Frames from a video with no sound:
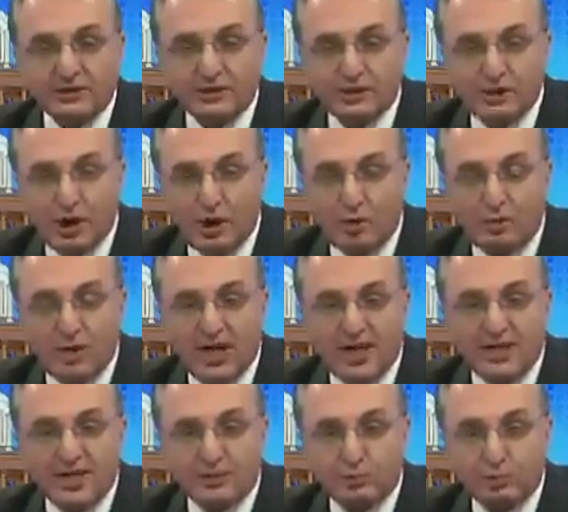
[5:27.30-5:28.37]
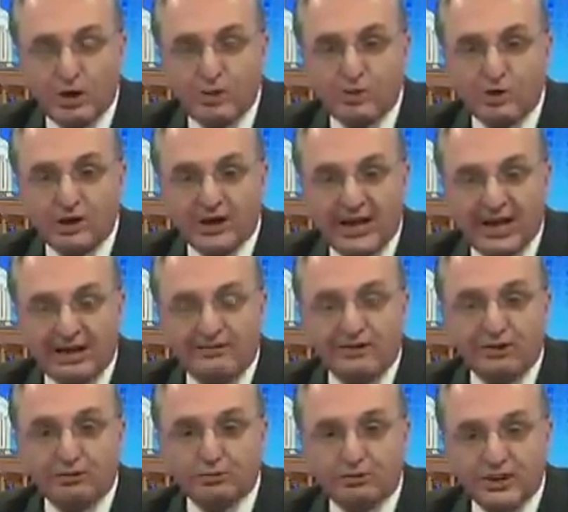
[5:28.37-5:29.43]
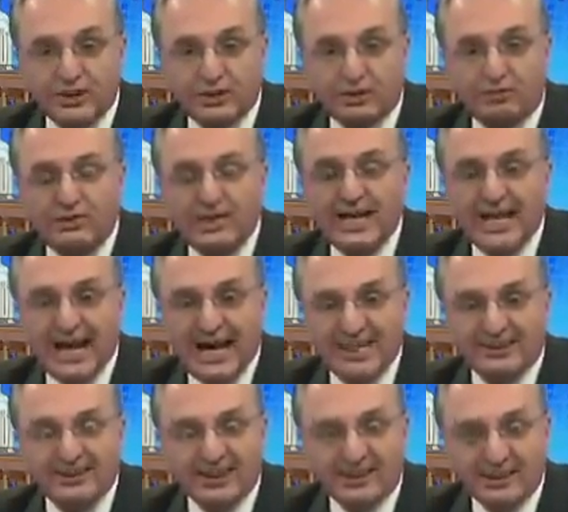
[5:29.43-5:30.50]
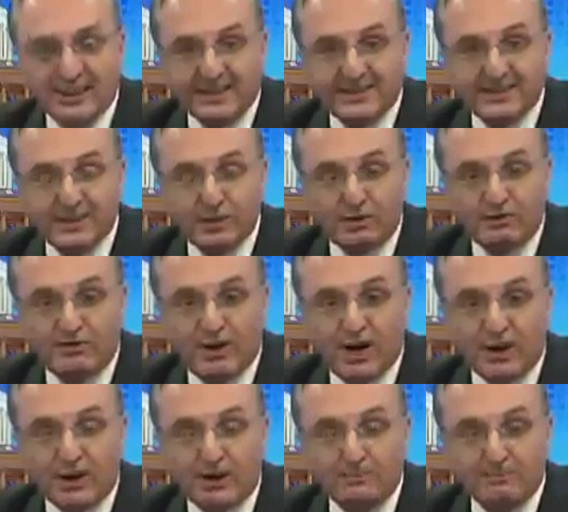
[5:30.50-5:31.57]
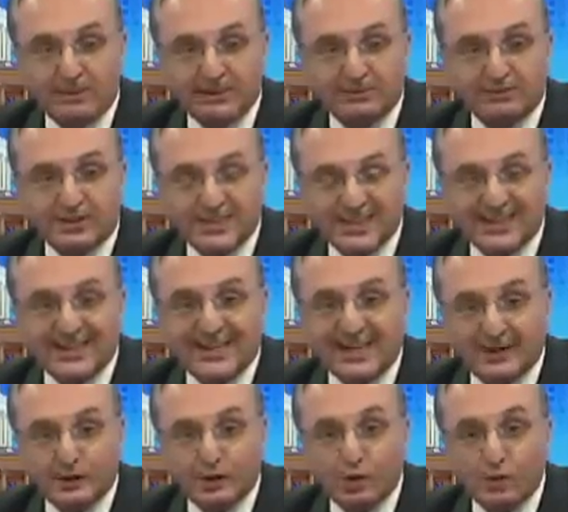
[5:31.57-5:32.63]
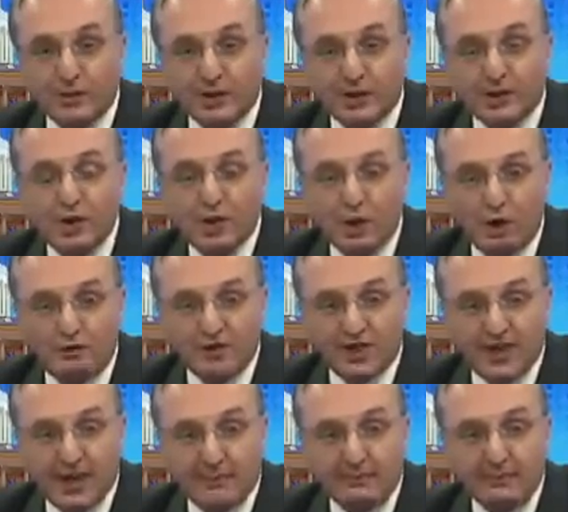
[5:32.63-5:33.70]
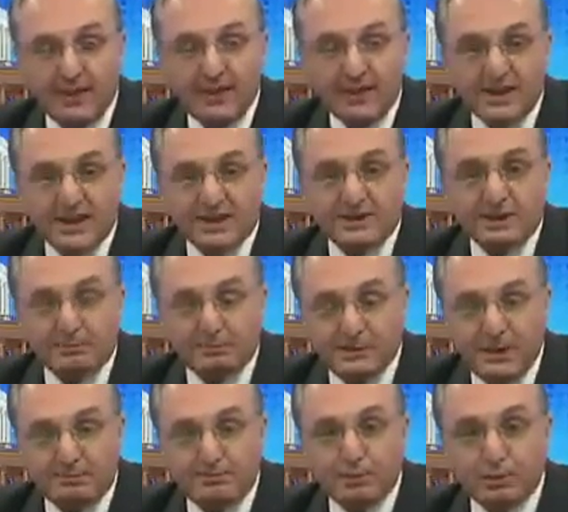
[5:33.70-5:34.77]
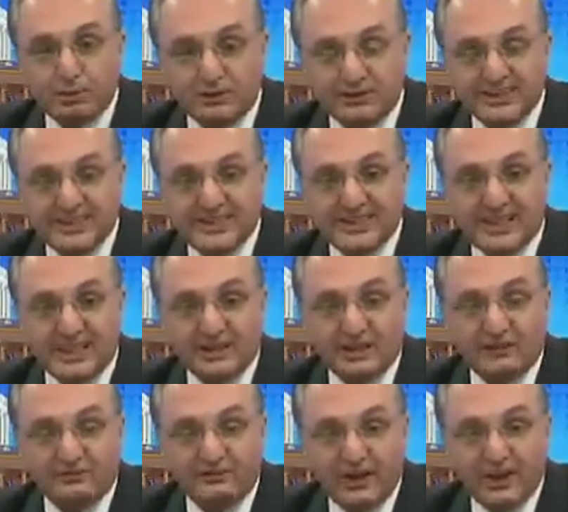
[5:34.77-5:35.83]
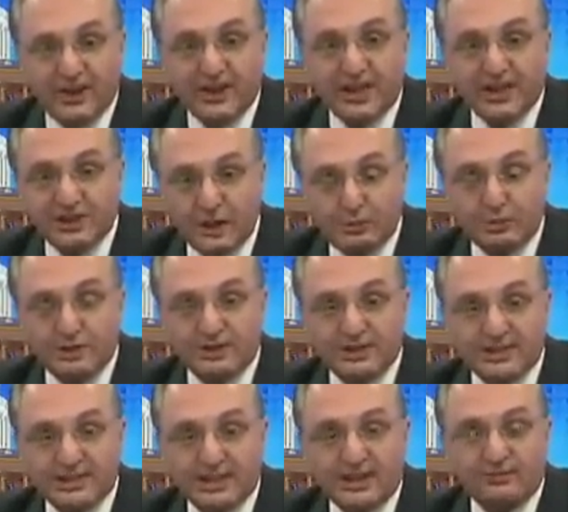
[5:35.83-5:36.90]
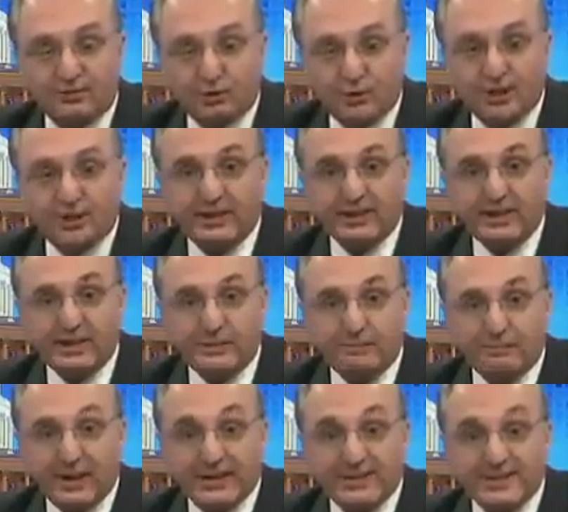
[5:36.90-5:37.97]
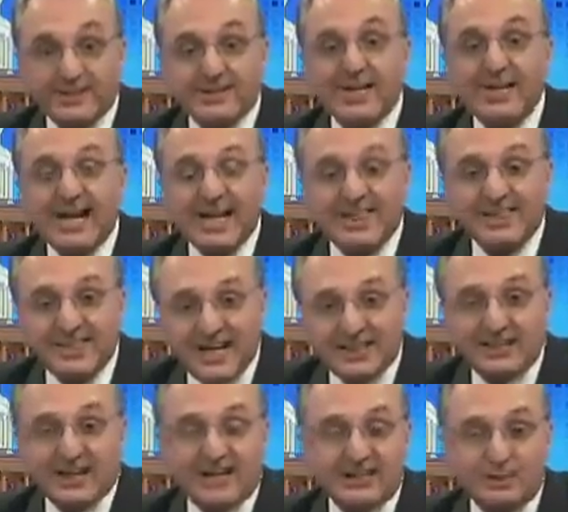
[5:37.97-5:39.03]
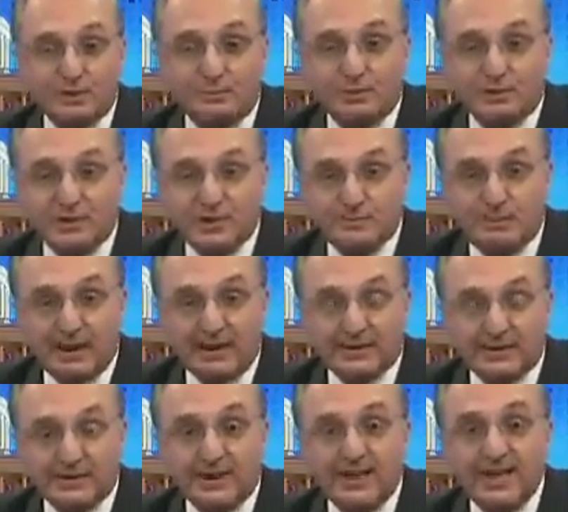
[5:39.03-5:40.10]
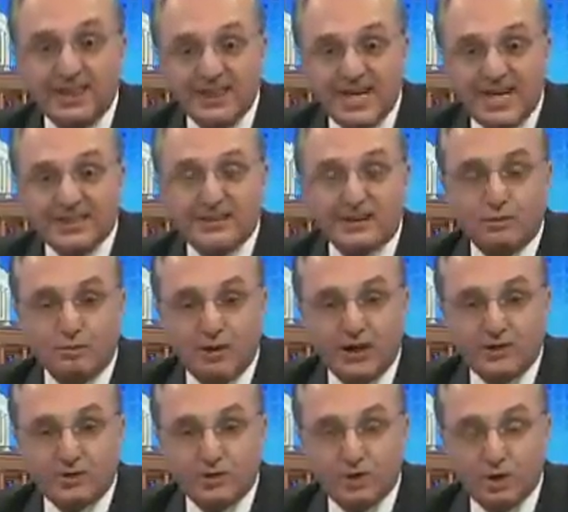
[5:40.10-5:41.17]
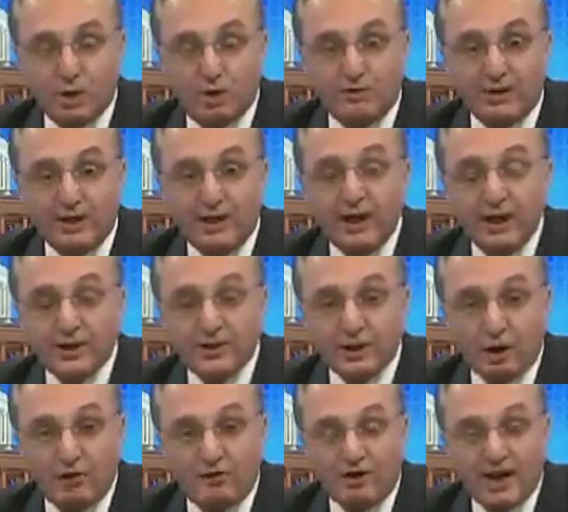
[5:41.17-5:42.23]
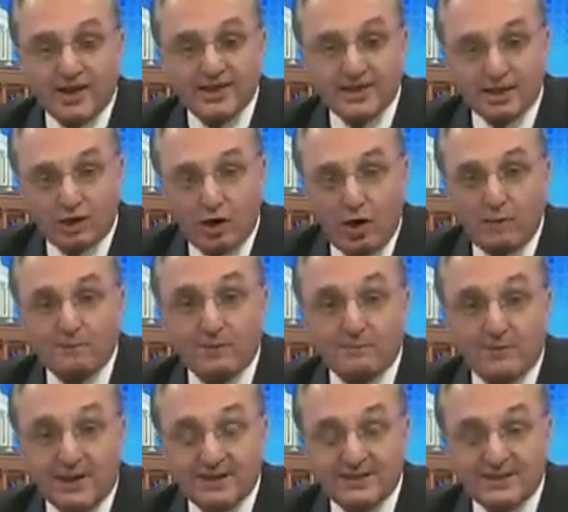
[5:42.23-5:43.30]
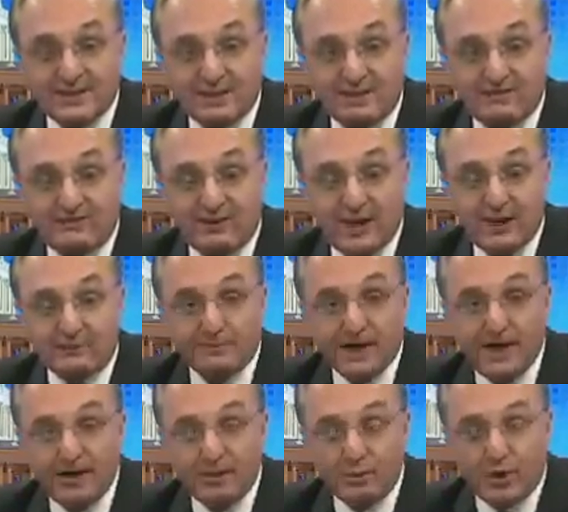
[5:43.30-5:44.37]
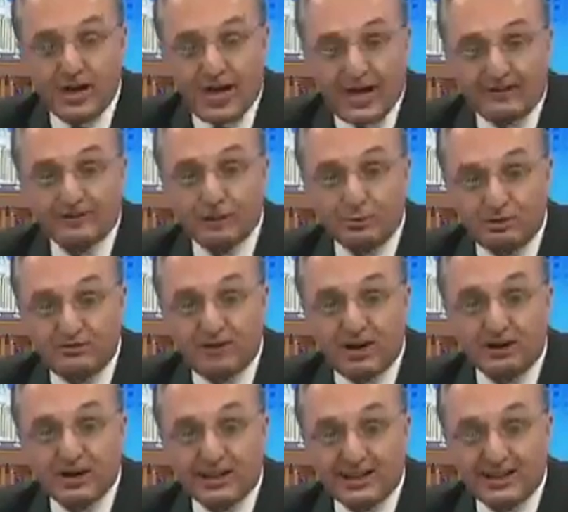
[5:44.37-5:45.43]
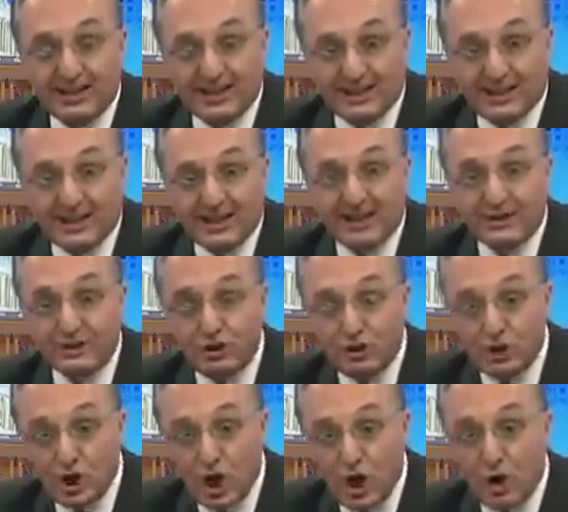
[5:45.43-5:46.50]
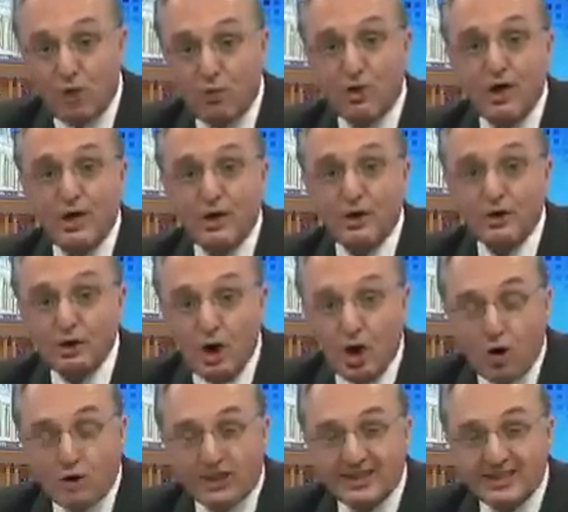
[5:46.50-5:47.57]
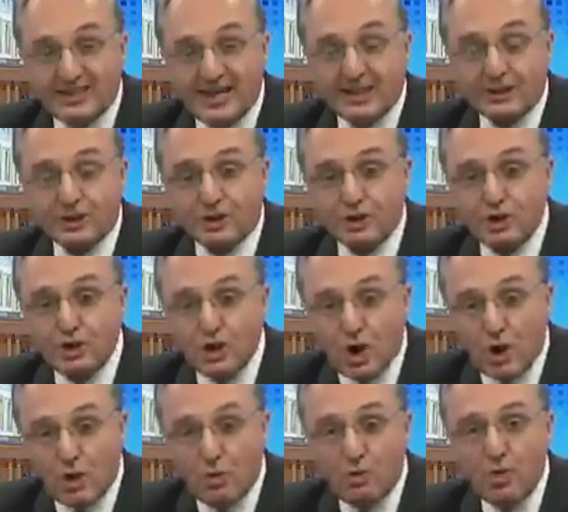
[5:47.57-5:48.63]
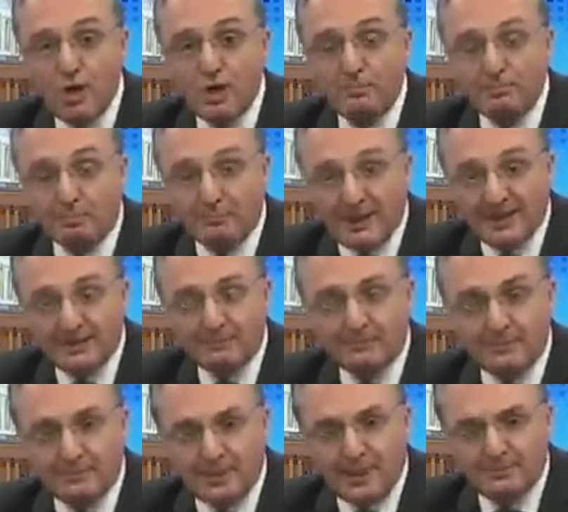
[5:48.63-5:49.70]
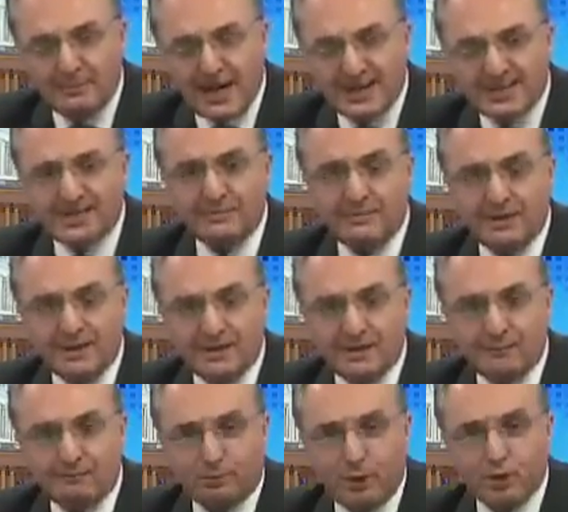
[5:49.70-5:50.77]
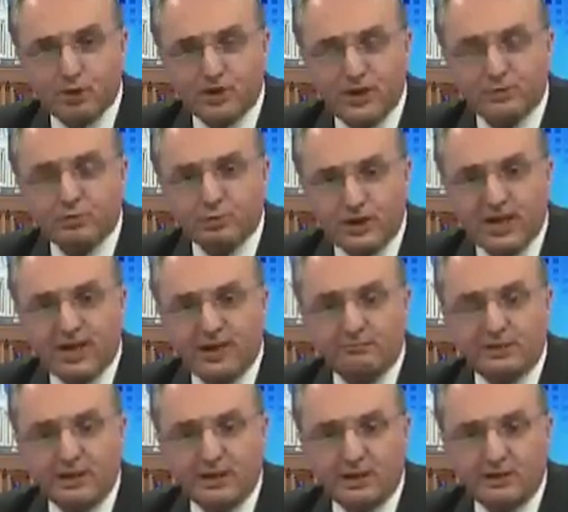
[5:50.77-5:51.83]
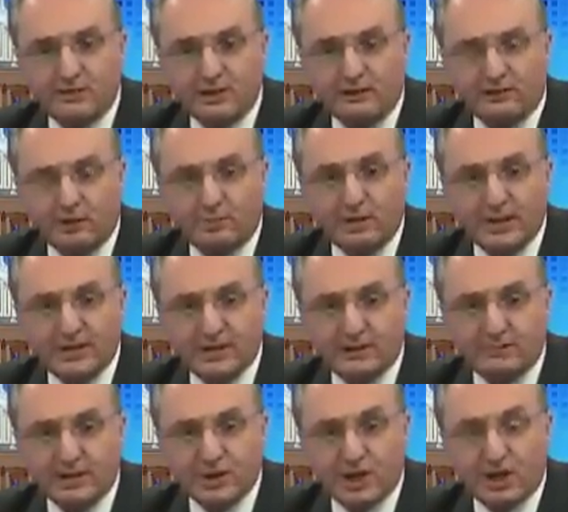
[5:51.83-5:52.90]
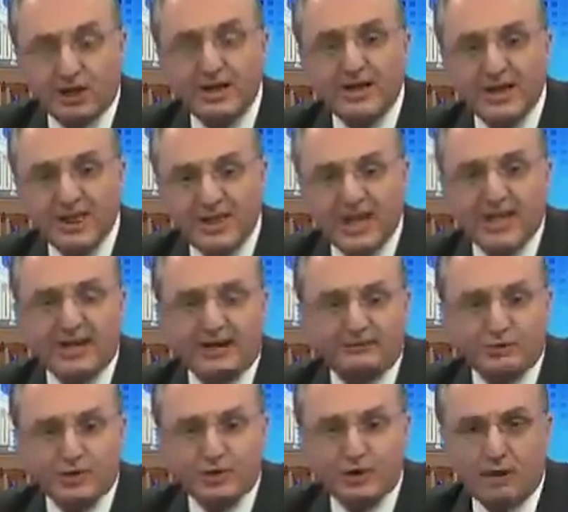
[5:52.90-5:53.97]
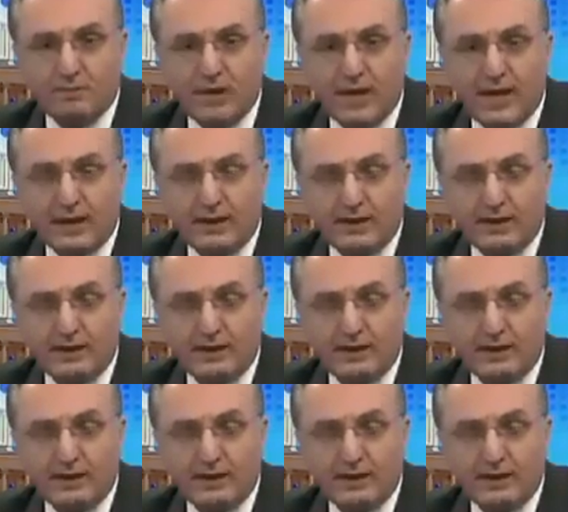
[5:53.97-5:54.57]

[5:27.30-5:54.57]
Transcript: There is no way that we will have the risk of ethnic cleansing of our compatriots again looming over them. That the people will decide their fate and they will decide for their independence, and that has to be respected. That's the way to solve it. So far as the compromise is concerned, we have to be very clear. No concession, no maximalist approach that we have been hearing from Azerbaijan. They have to stop that.